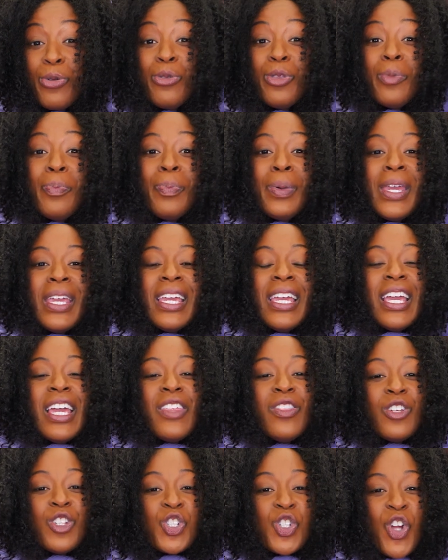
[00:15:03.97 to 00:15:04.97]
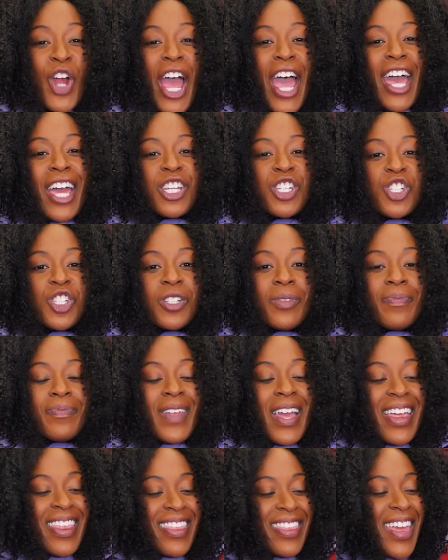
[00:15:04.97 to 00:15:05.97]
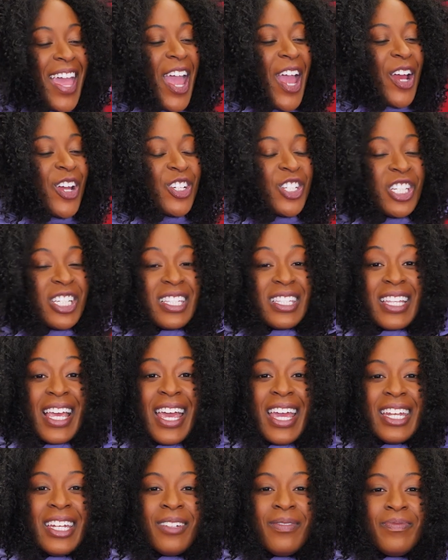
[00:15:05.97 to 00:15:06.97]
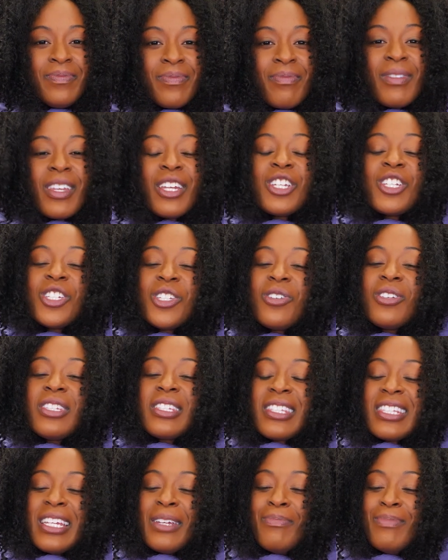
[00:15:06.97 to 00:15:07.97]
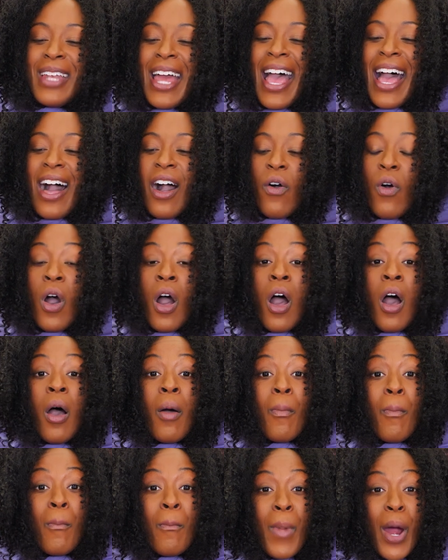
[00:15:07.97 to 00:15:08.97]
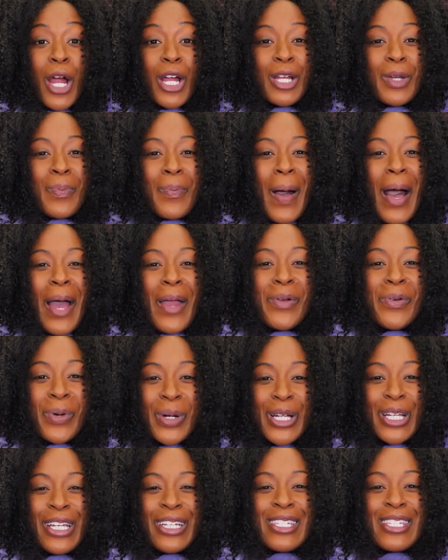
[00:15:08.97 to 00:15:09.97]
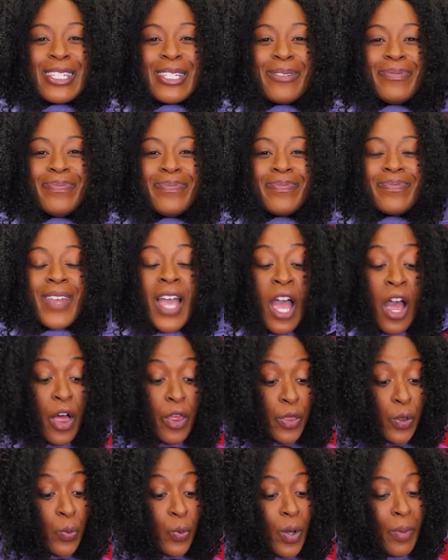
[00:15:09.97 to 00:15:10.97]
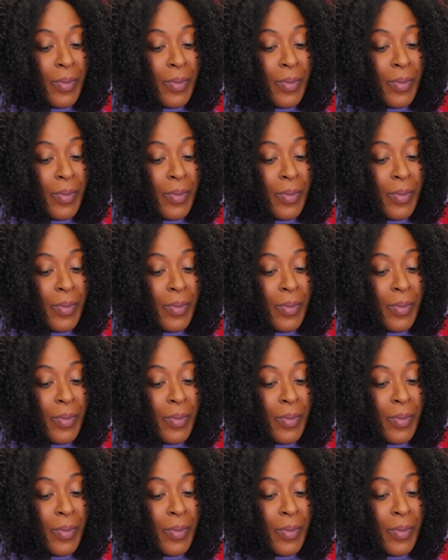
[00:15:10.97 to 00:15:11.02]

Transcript: threw the pea in the trash. There, she said. She'll sleep now, mark my words. The